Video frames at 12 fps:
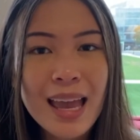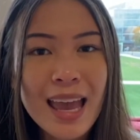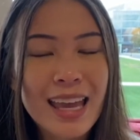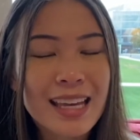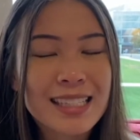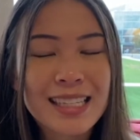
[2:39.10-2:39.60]

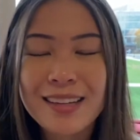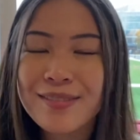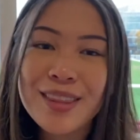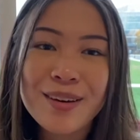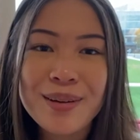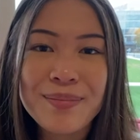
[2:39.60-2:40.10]
And even
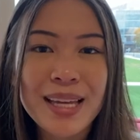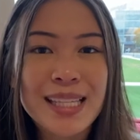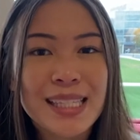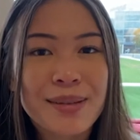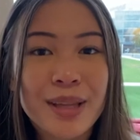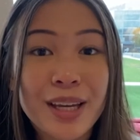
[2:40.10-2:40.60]
though it may
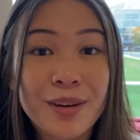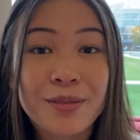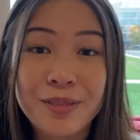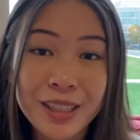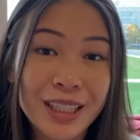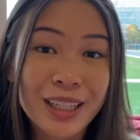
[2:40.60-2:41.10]
seem like a
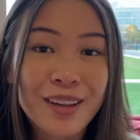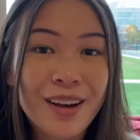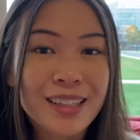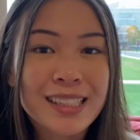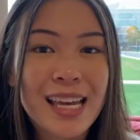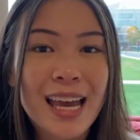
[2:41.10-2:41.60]
really
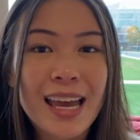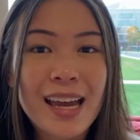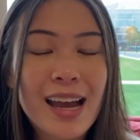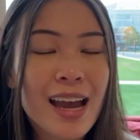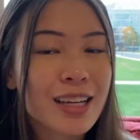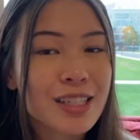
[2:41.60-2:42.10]
long day,
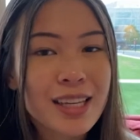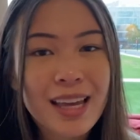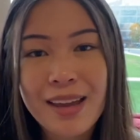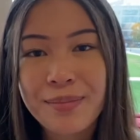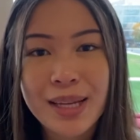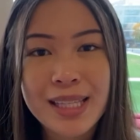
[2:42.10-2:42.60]
I actually
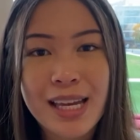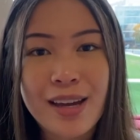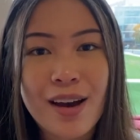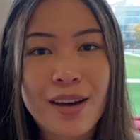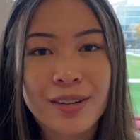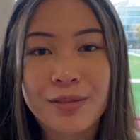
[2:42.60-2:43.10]
end my day
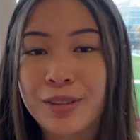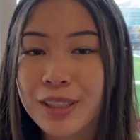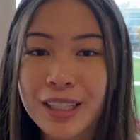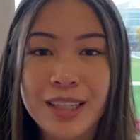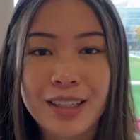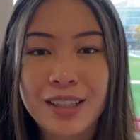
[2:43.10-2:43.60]
on a
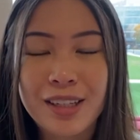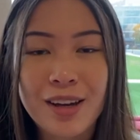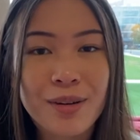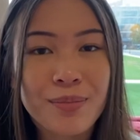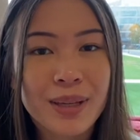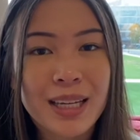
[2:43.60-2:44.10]
really good
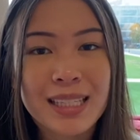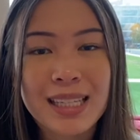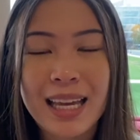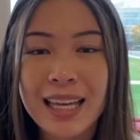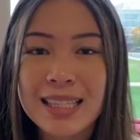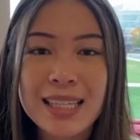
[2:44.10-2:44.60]
note because I
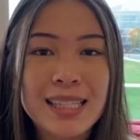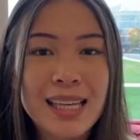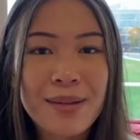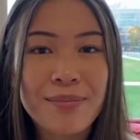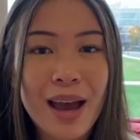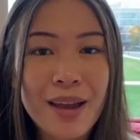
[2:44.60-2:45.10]
get to
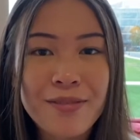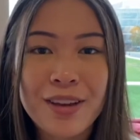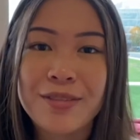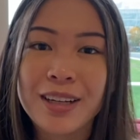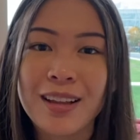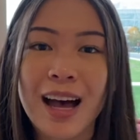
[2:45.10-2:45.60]
attend my
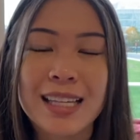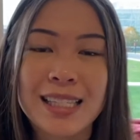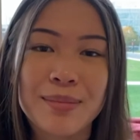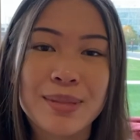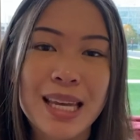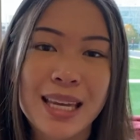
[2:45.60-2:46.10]
favorite class
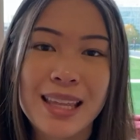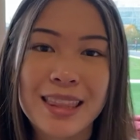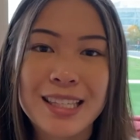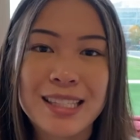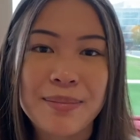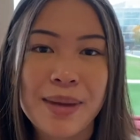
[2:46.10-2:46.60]
I'm taking
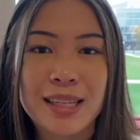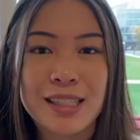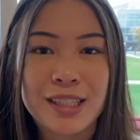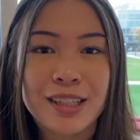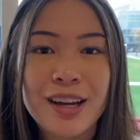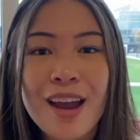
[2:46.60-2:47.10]
this
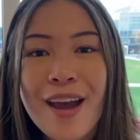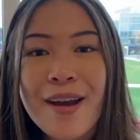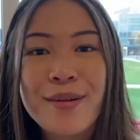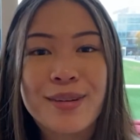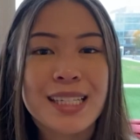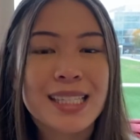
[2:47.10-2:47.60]
semester,
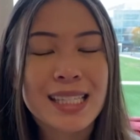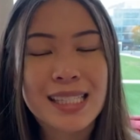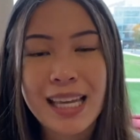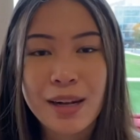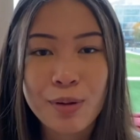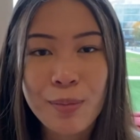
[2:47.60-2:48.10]
which is
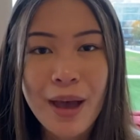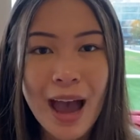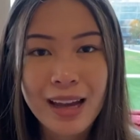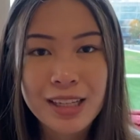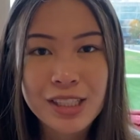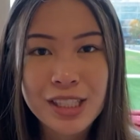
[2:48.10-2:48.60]
sustainable
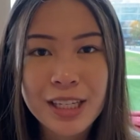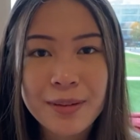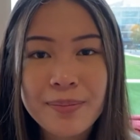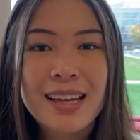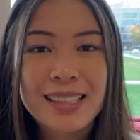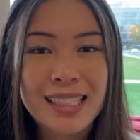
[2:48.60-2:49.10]

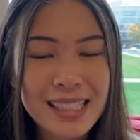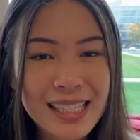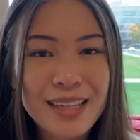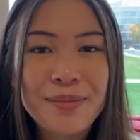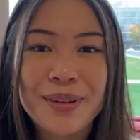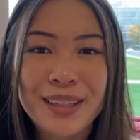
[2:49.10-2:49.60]
packaging.
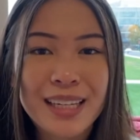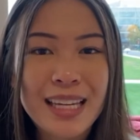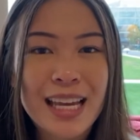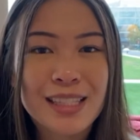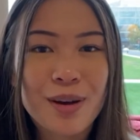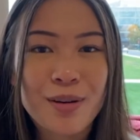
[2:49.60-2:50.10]
Sustainability
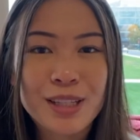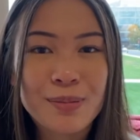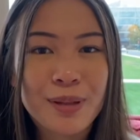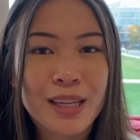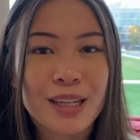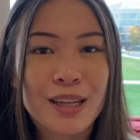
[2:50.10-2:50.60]
has always
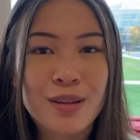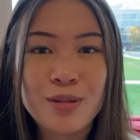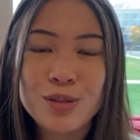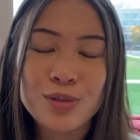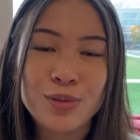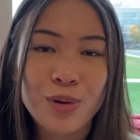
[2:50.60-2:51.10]
played a
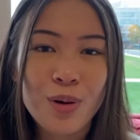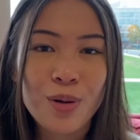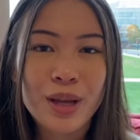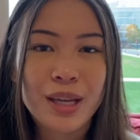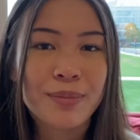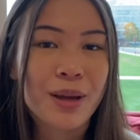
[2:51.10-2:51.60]
huge role
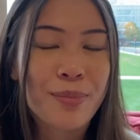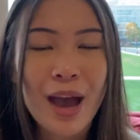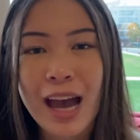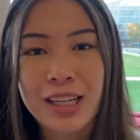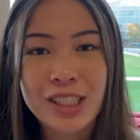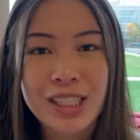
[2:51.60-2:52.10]
in my
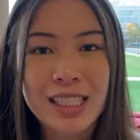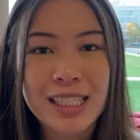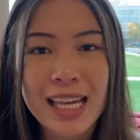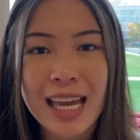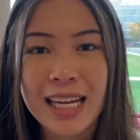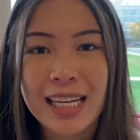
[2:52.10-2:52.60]
passions
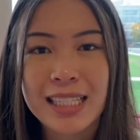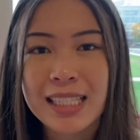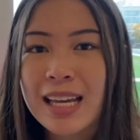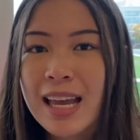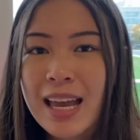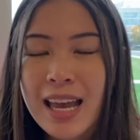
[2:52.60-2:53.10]
and
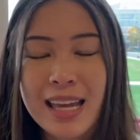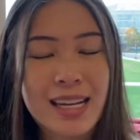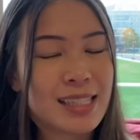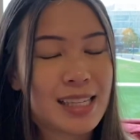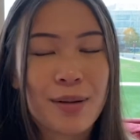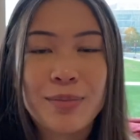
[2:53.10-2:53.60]
an
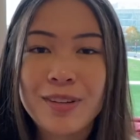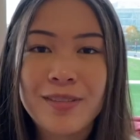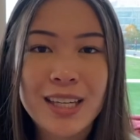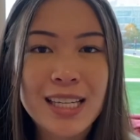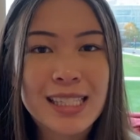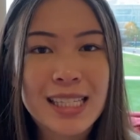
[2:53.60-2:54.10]
example of
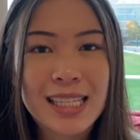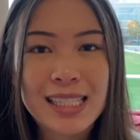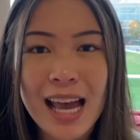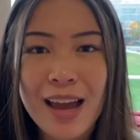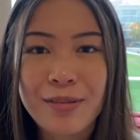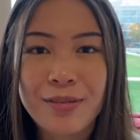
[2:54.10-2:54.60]
this is
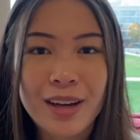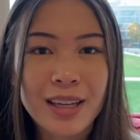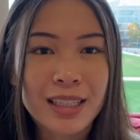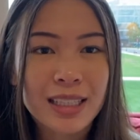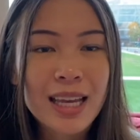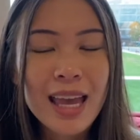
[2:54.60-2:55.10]
I
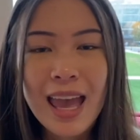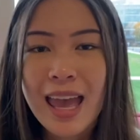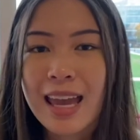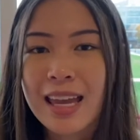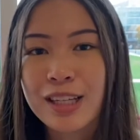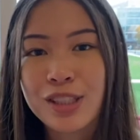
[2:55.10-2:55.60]
run
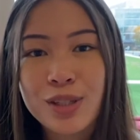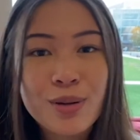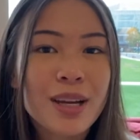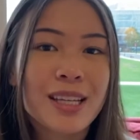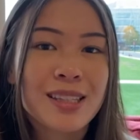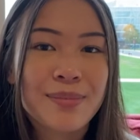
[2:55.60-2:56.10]
a shoe
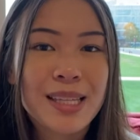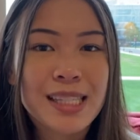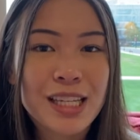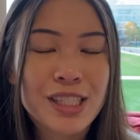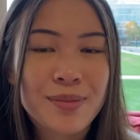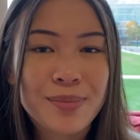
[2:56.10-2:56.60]

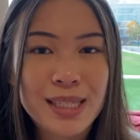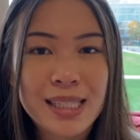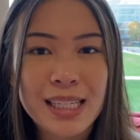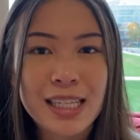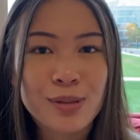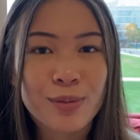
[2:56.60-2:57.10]
customization
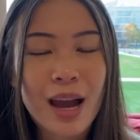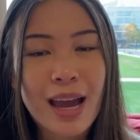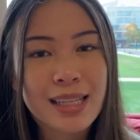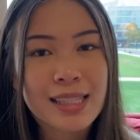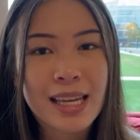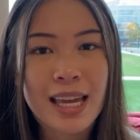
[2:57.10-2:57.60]
business where
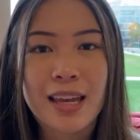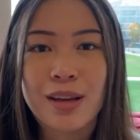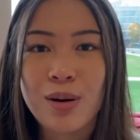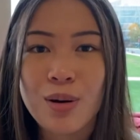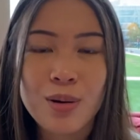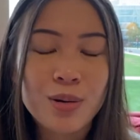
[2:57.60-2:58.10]
I take
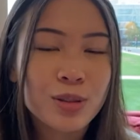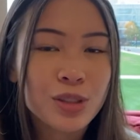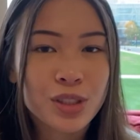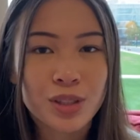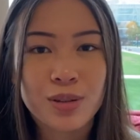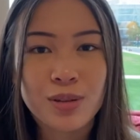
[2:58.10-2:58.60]
old
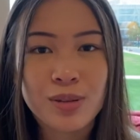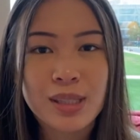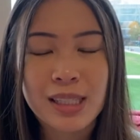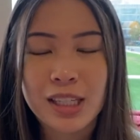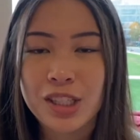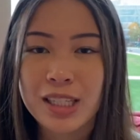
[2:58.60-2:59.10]
shoes
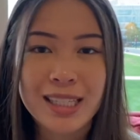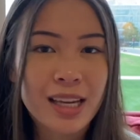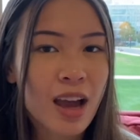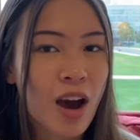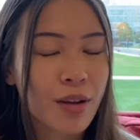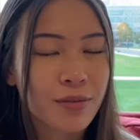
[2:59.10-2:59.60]
such as
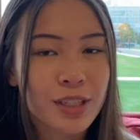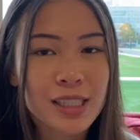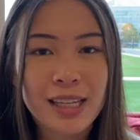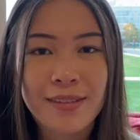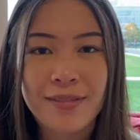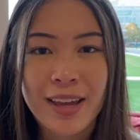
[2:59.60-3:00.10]
Converse
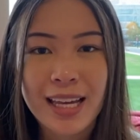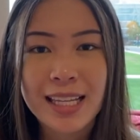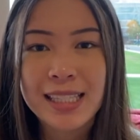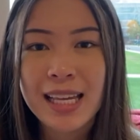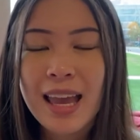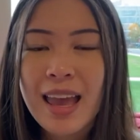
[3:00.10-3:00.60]
and
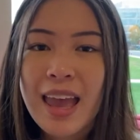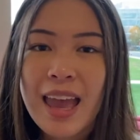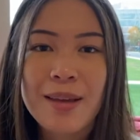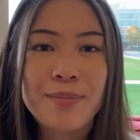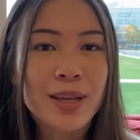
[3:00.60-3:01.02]
Vans and